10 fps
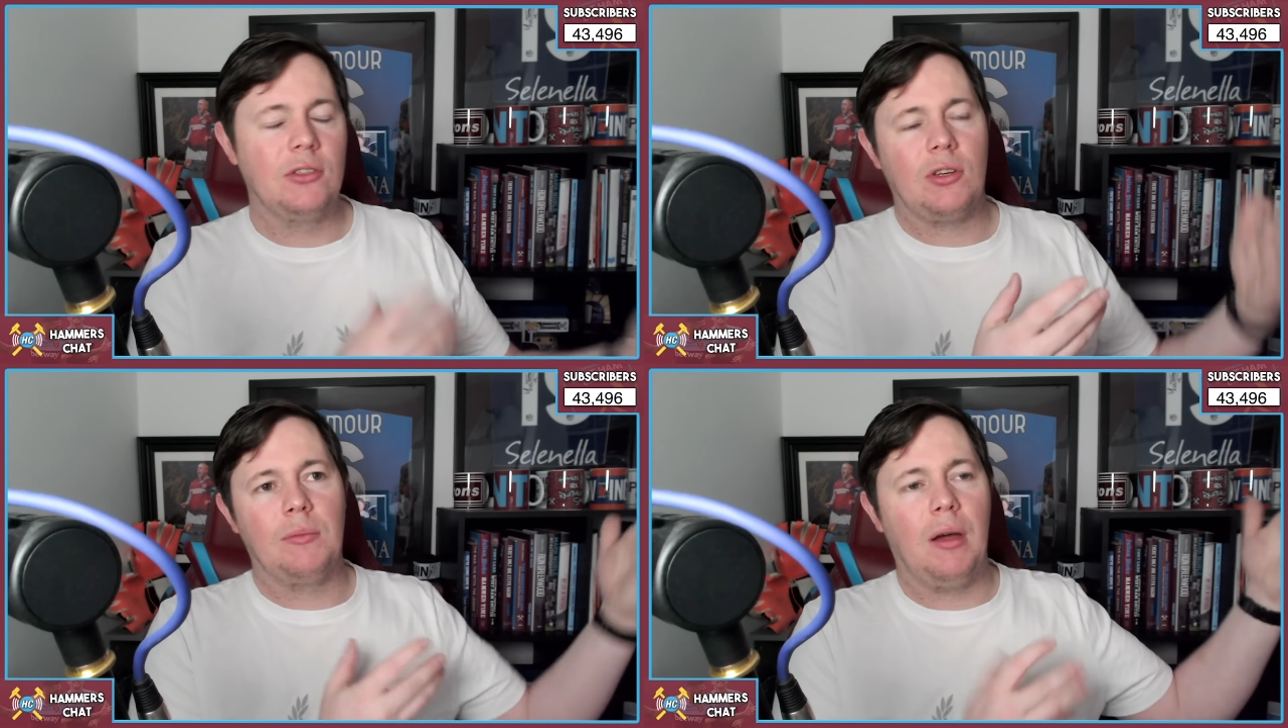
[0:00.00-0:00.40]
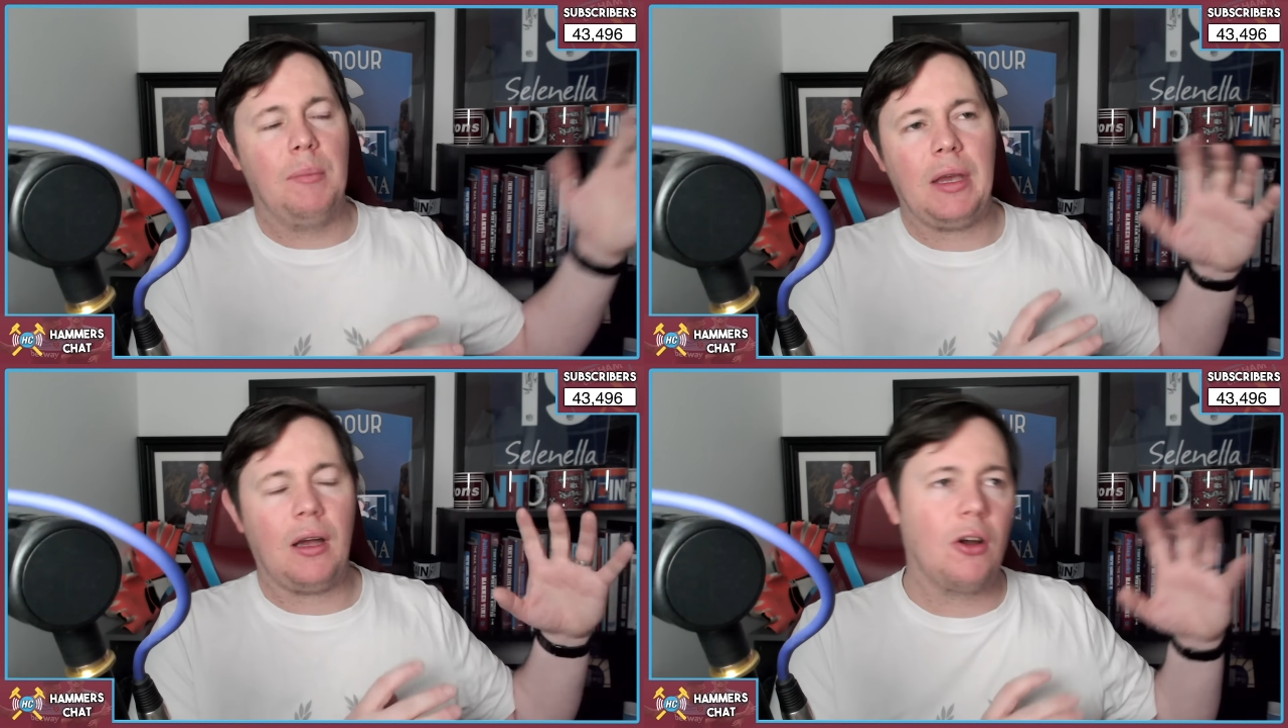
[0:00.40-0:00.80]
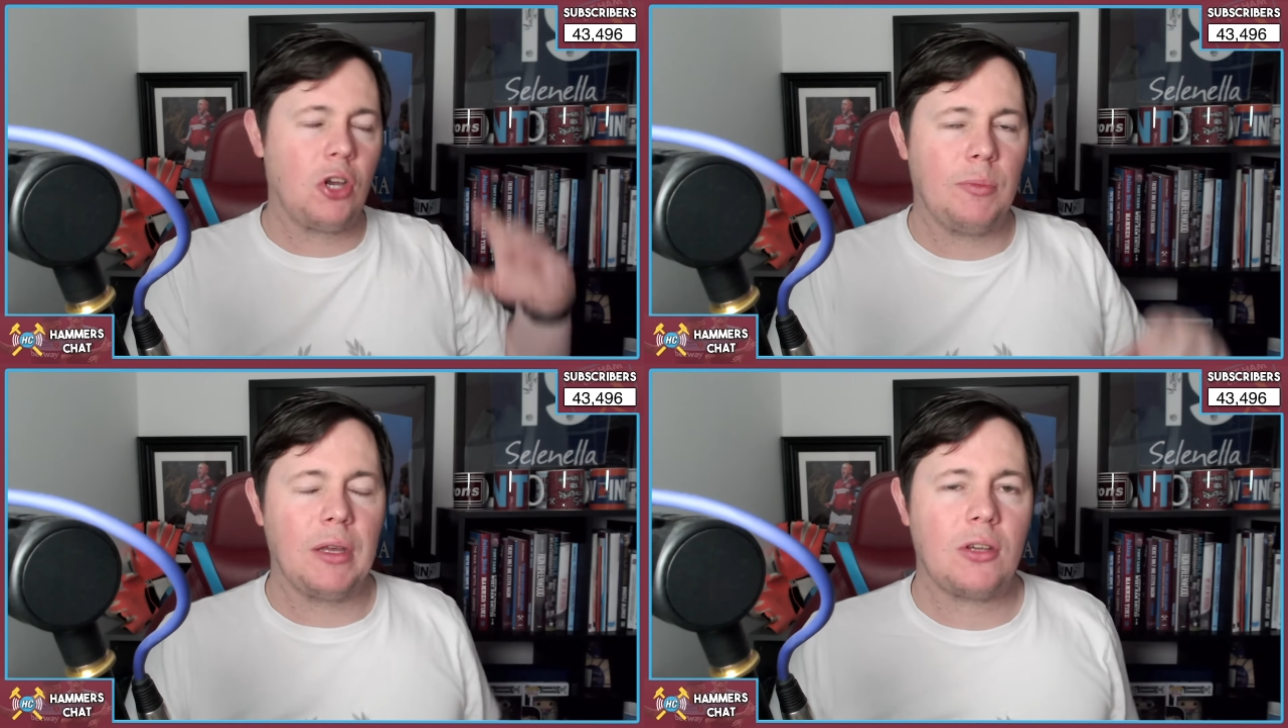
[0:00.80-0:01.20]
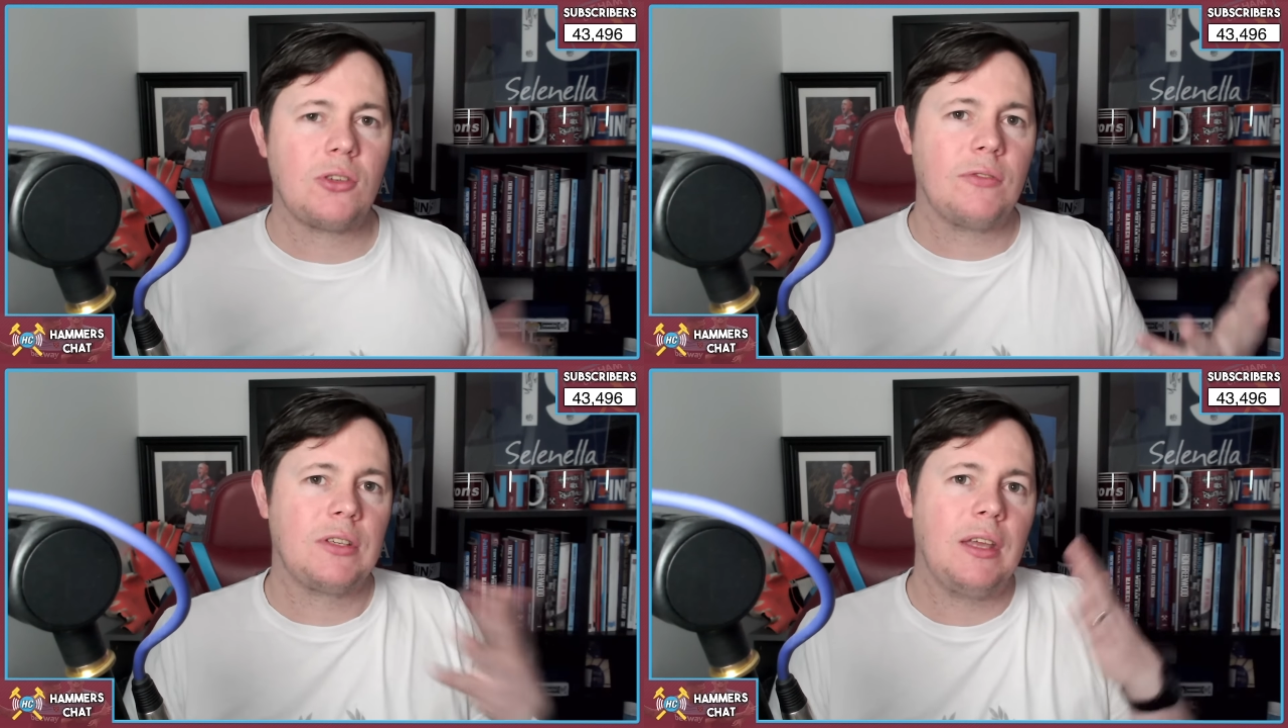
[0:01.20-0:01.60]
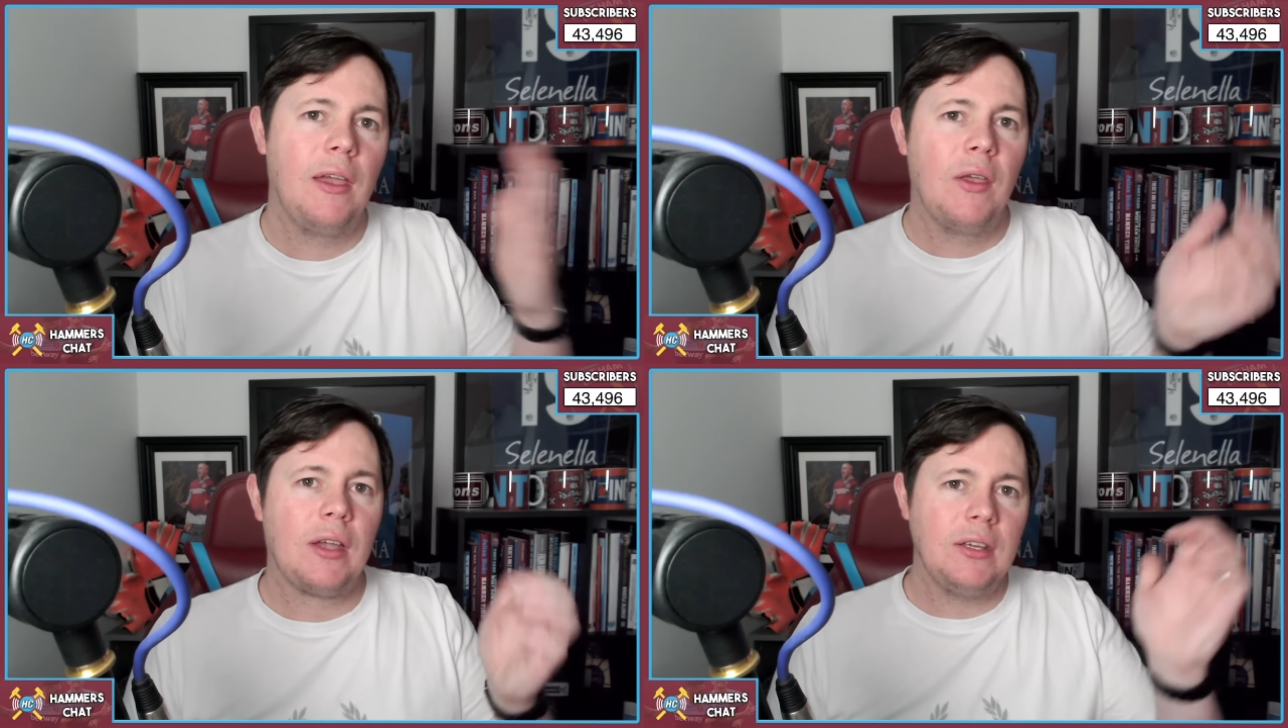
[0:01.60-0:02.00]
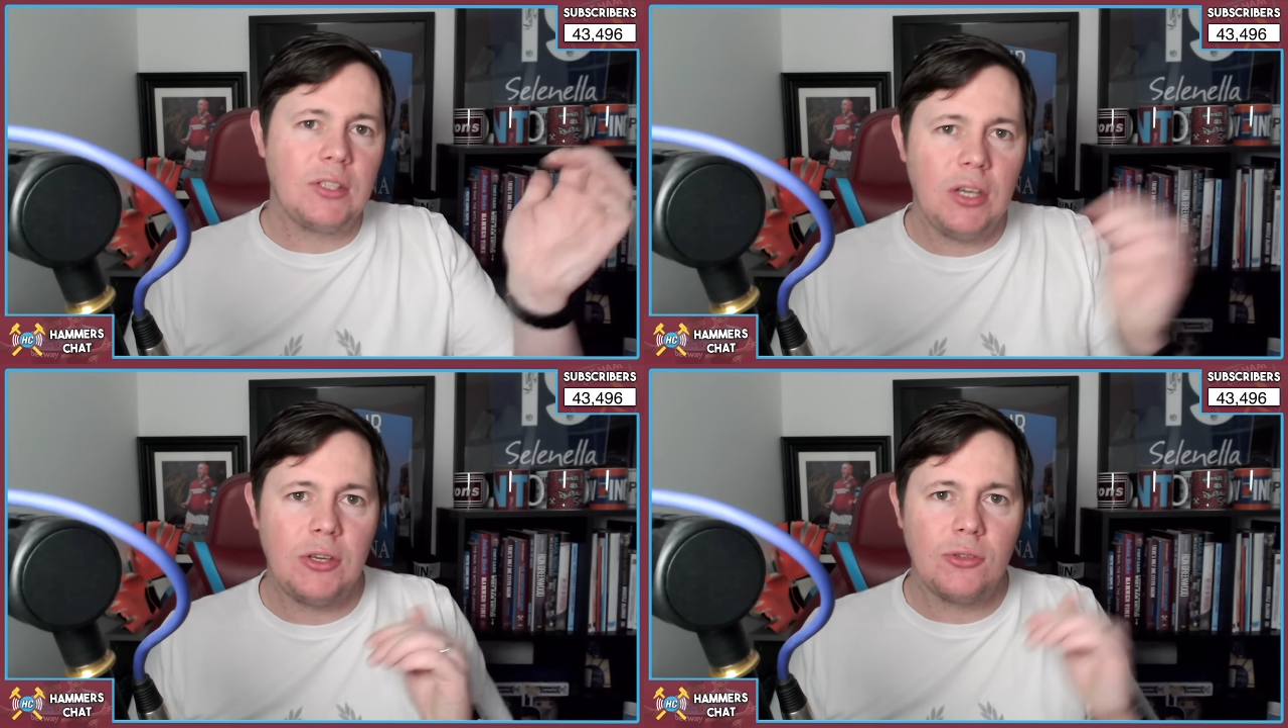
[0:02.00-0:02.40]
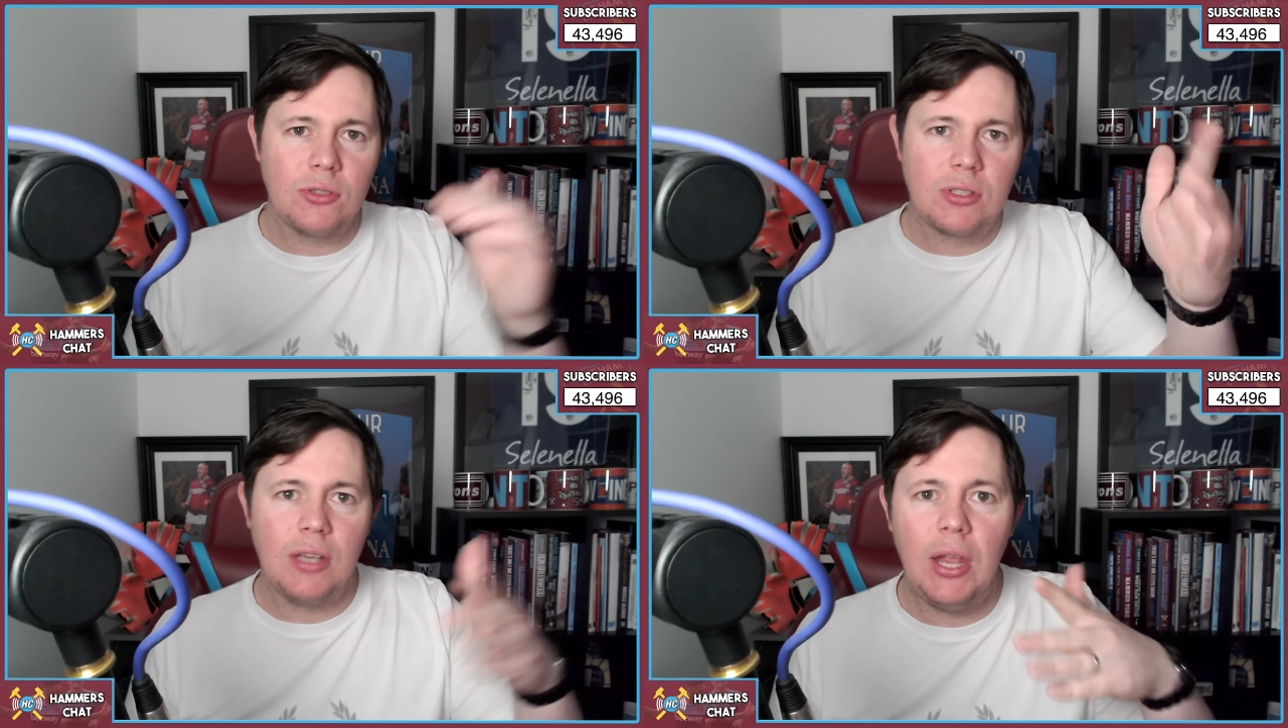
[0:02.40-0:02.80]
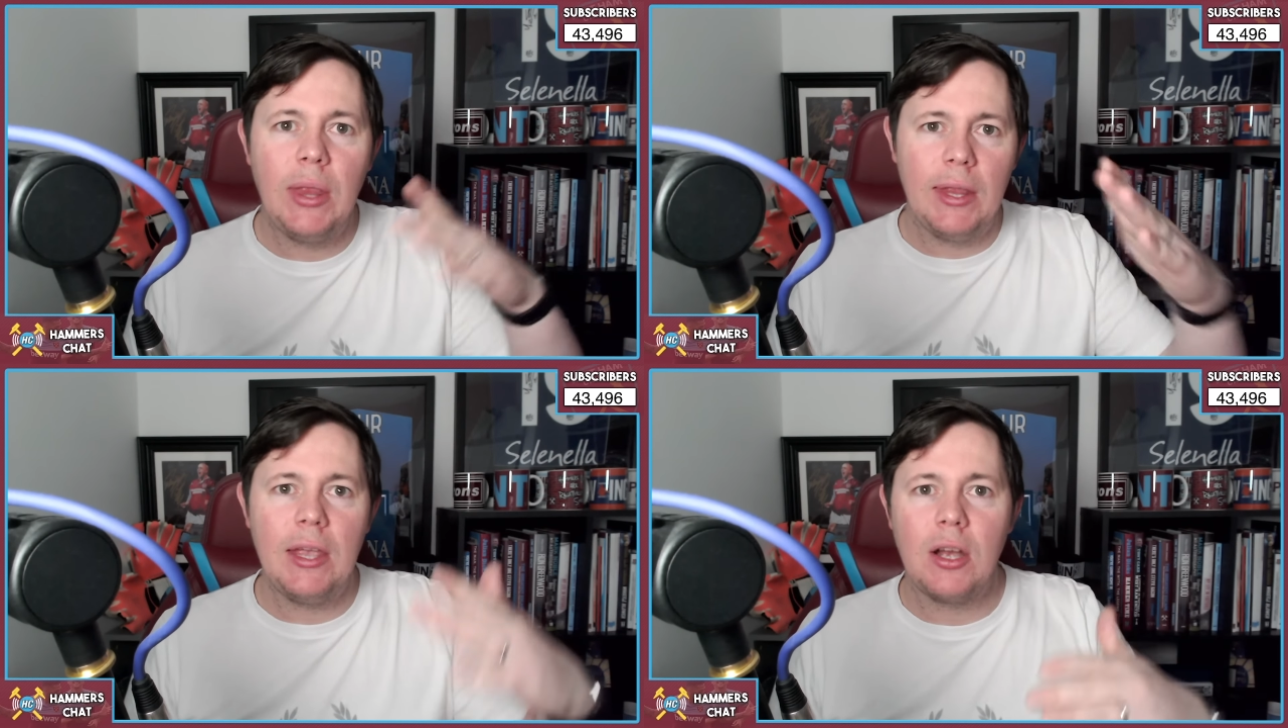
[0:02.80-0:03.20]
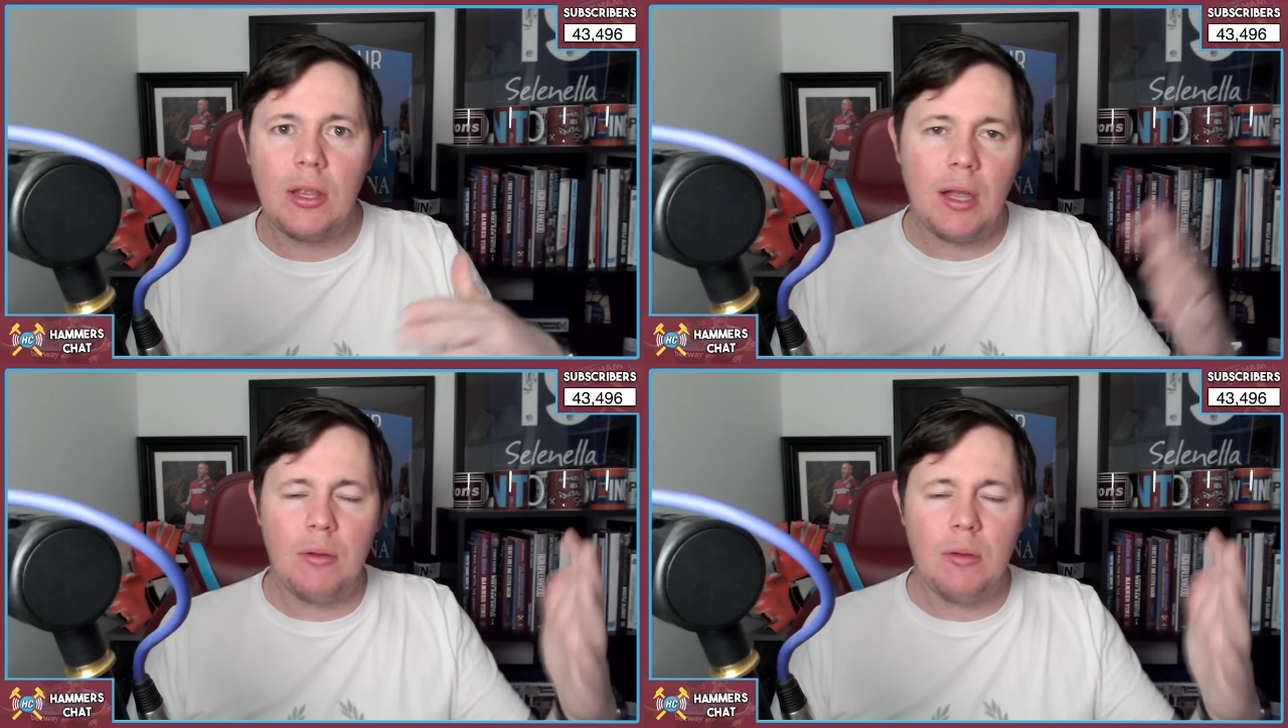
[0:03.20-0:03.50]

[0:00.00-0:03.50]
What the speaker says: There's a big argument because obviously Caicedo's in there.